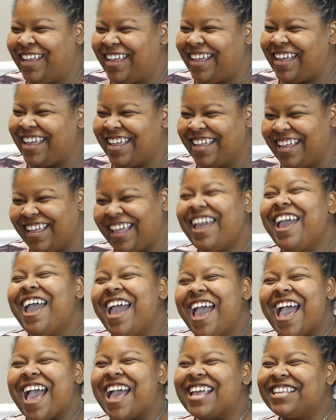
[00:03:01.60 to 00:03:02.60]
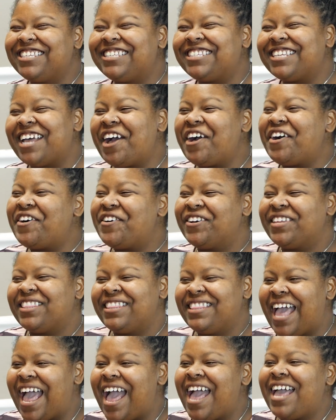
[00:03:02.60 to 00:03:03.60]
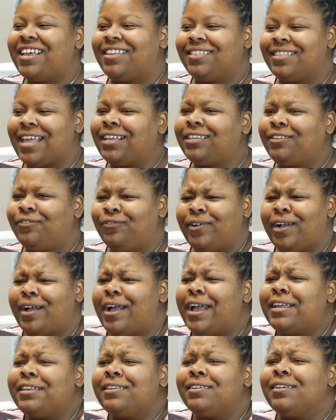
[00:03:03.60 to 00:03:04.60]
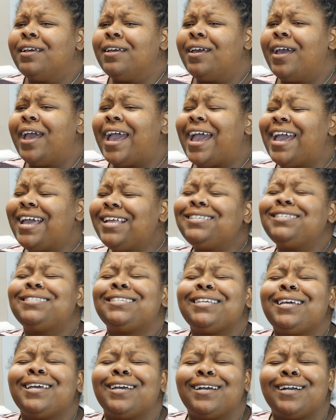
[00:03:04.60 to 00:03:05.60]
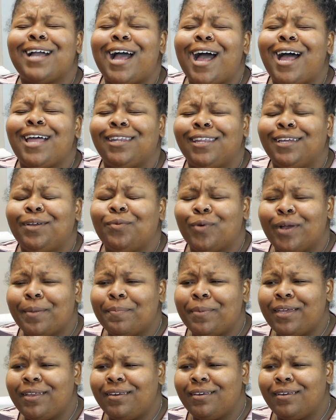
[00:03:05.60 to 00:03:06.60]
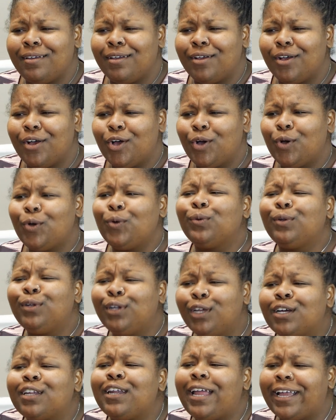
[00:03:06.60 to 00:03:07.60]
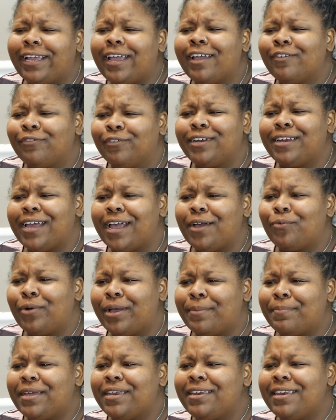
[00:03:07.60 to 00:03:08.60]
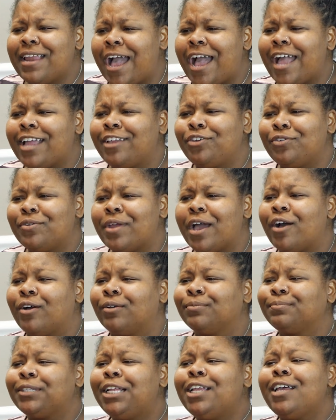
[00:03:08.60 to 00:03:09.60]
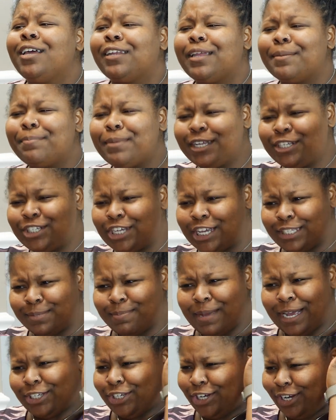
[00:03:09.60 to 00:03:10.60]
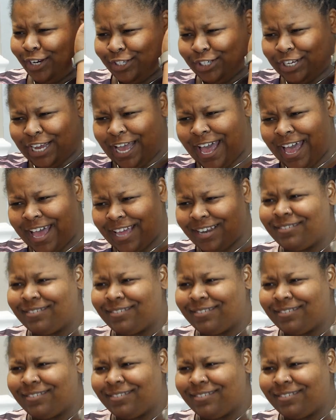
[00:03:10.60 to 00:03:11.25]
mean? And so that's and seeing godly women who look like everyday women, not, you know, let me adjust my church hat.